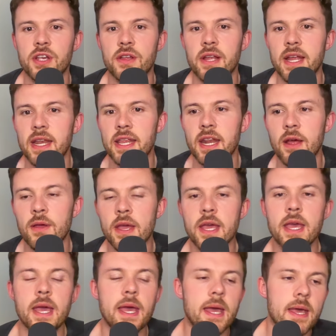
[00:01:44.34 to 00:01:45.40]
And, you know,
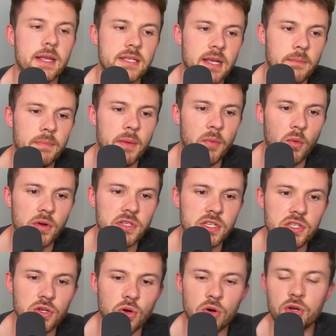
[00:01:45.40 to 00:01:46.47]
some people wanted
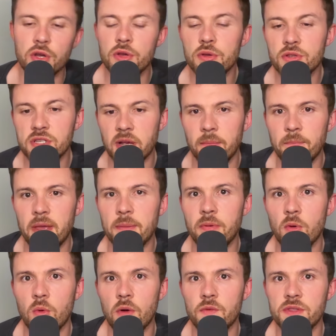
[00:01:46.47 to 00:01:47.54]
Dorgu. Some
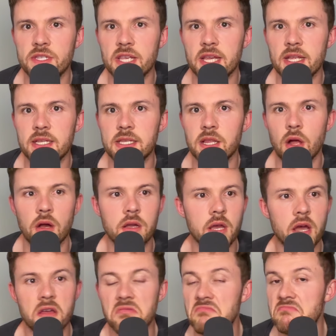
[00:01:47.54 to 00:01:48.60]
people wanted
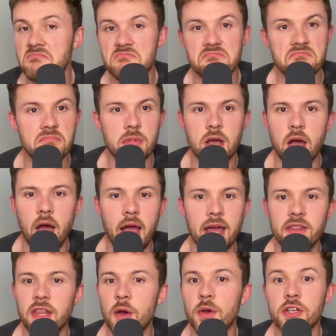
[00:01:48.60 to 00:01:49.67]
Locko. I had
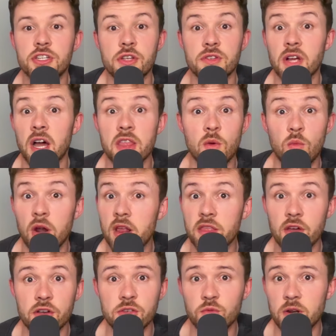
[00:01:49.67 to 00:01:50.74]
no issues. Either one of
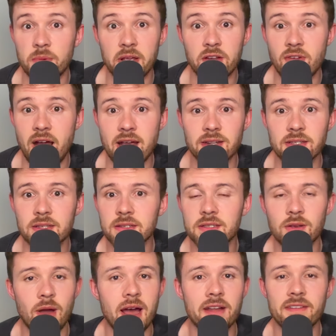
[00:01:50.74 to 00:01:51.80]
those would have been grand.
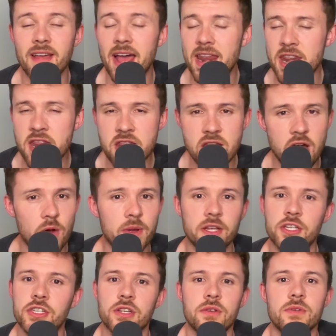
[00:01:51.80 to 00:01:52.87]
So I had no
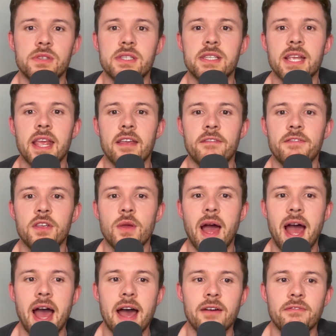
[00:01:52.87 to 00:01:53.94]
issues if you
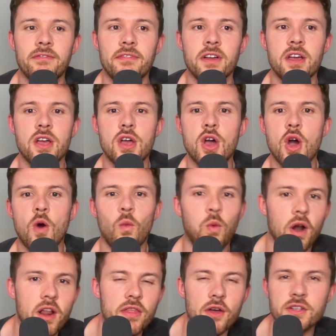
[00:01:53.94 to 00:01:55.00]
have
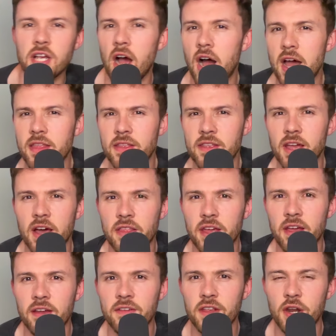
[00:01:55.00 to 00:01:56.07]
one of those higher than the
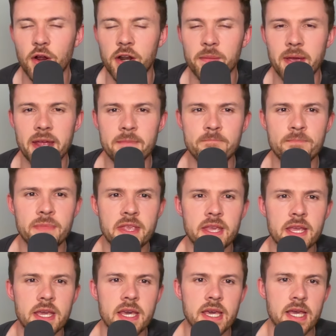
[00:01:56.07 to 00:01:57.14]
other. You know what I mean?
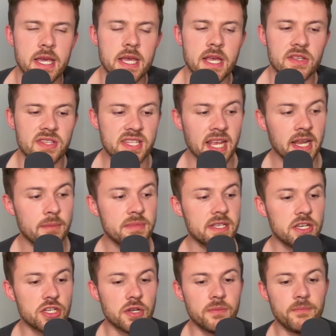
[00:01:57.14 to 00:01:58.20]
So the second
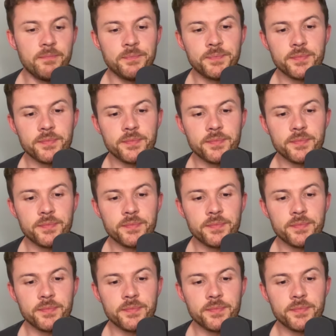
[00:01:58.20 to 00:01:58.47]
position